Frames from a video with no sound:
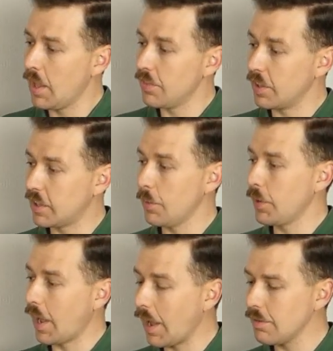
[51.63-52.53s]
The kit
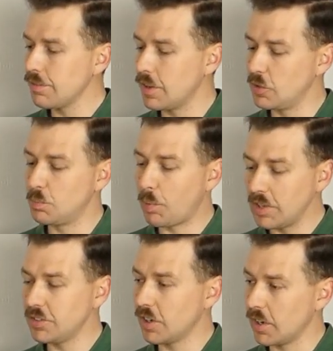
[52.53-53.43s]
we have is
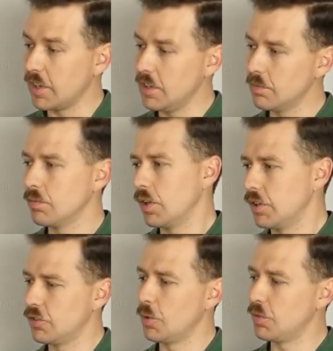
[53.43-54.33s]
basically,
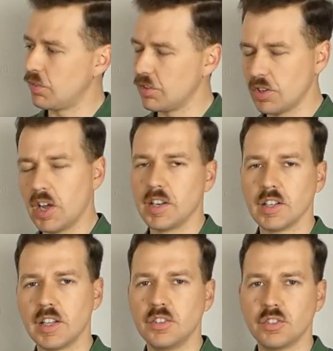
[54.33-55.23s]
in terms of design
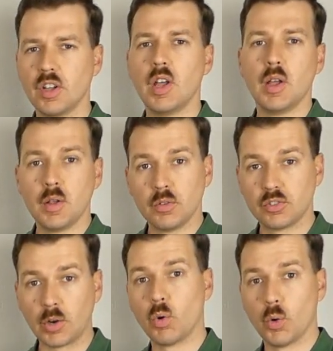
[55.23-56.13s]
at least,
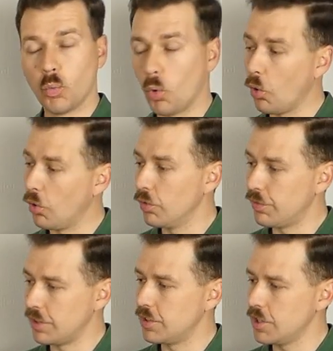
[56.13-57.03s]
Second World War
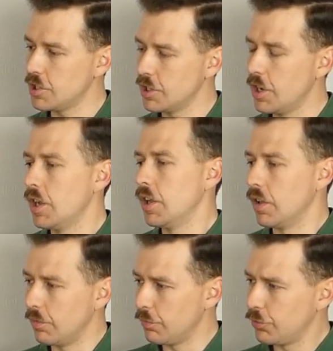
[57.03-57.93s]
vintage.
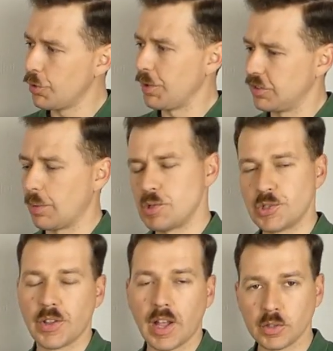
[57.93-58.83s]
Some
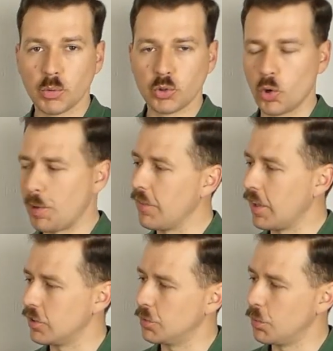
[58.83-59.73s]
exceptions to that, and we'll talk about
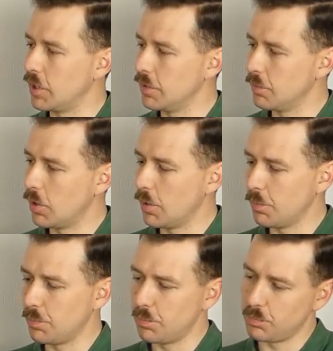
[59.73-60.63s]
that as we
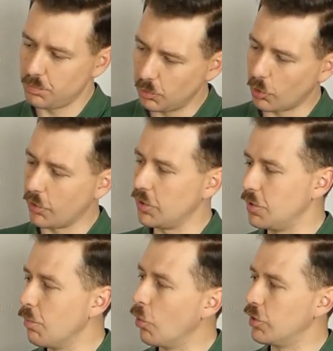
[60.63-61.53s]
look at this in more